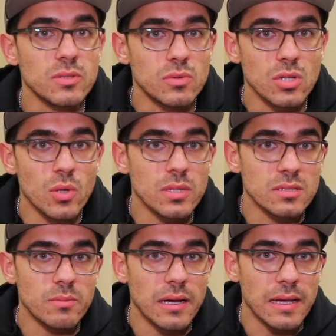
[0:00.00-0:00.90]
you were going
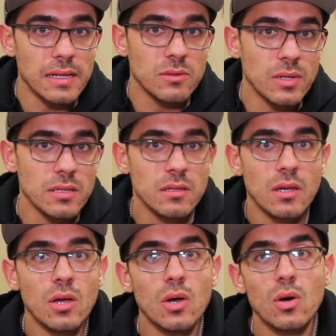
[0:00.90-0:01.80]
to buy anyway.
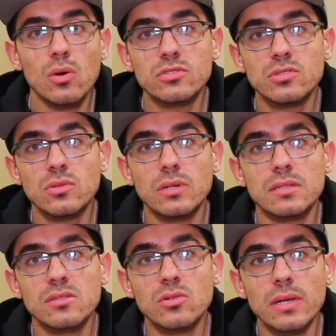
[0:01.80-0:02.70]
Also,
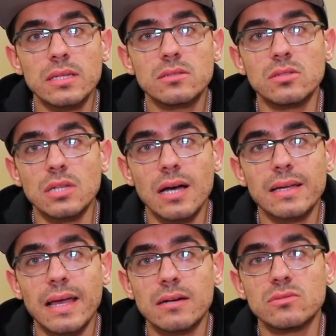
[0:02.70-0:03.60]
it's great to
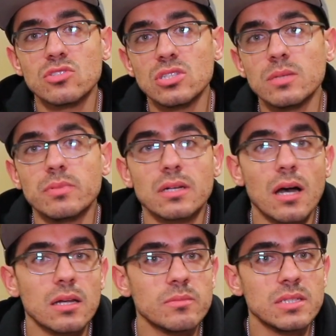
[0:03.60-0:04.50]
knock out cheap
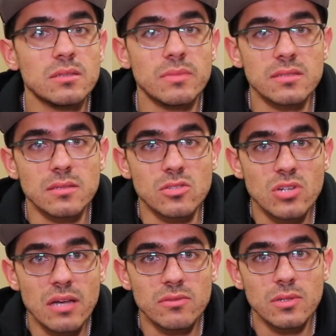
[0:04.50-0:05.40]
economy domestic
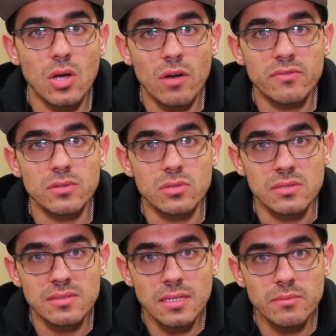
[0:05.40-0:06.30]
travel off your
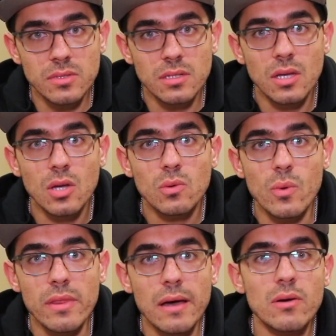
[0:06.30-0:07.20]
statement
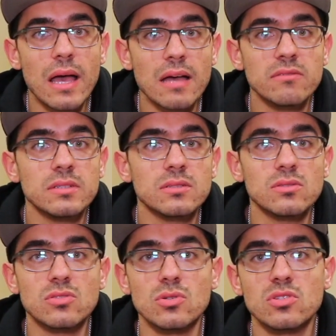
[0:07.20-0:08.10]
without having
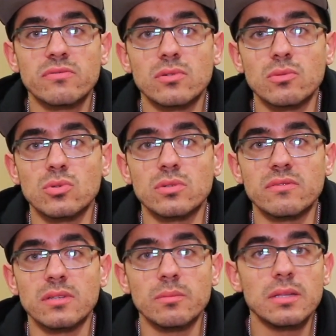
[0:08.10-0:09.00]
to search for award
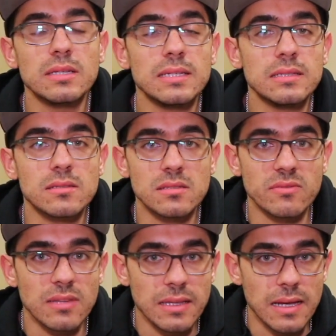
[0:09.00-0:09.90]
availability and
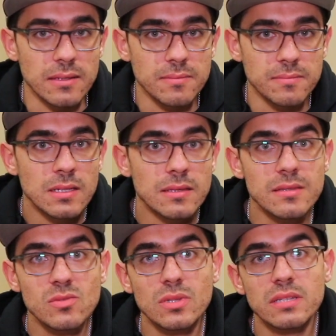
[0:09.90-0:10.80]
stuff like that.
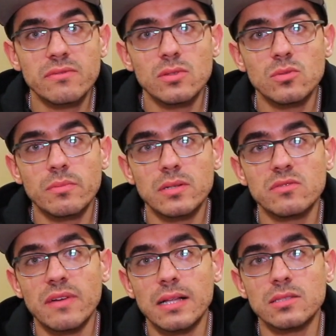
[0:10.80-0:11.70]
This will give you better
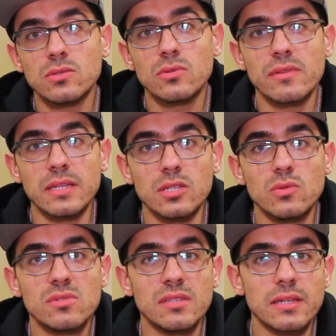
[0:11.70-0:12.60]
value than
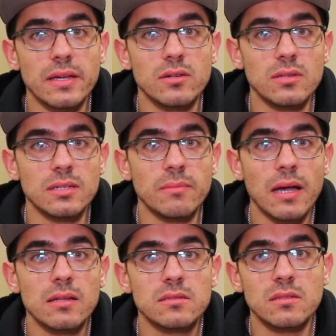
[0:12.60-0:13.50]
using airline
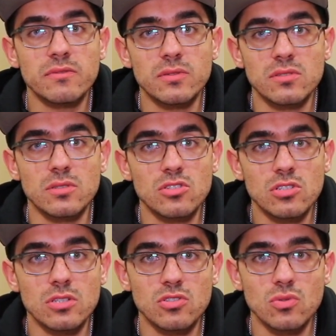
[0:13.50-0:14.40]
miles for
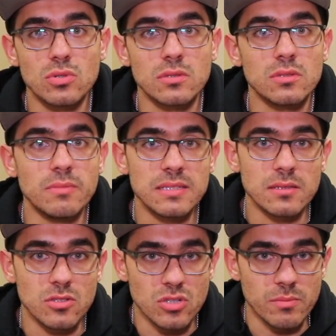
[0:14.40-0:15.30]
such a short
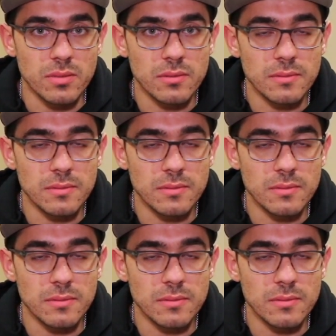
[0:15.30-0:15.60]
domestic trip.